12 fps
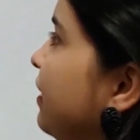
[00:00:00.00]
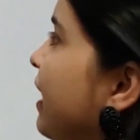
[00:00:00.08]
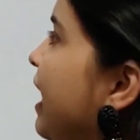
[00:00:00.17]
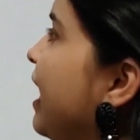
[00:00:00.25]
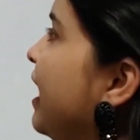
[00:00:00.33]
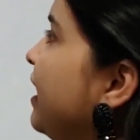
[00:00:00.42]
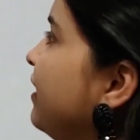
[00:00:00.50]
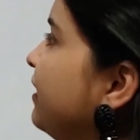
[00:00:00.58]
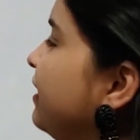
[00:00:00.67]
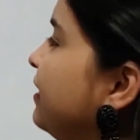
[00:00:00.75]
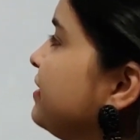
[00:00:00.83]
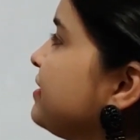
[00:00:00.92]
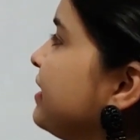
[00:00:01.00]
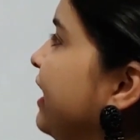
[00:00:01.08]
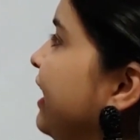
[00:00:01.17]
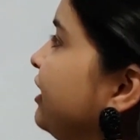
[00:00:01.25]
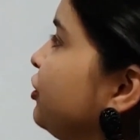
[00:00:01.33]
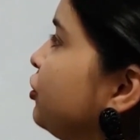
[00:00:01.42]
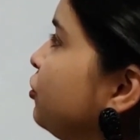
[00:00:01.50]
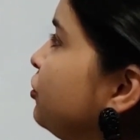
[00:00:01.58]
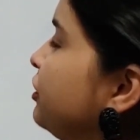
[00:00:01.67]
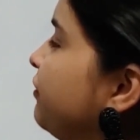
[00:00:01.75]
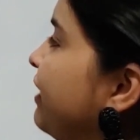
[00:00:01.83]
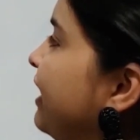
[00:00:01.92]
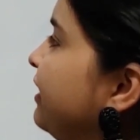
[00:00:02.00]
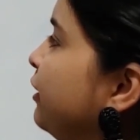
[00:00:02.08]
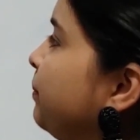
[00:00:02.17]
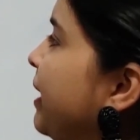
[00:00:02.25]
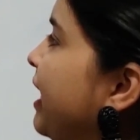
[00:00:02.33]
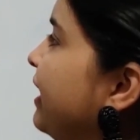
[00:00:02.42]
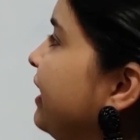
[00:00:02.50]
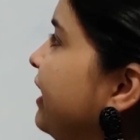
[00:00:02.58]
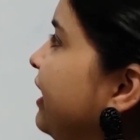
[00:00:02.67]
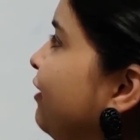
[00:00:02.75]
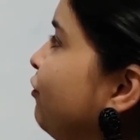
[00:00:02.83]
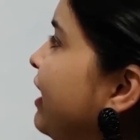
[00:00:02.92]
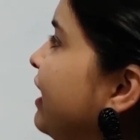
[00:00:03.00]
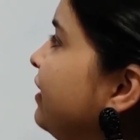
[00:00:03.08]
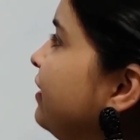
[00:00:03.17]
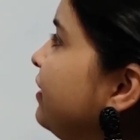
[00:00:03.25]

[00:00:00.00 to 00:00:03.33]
R is a2 divided by a1,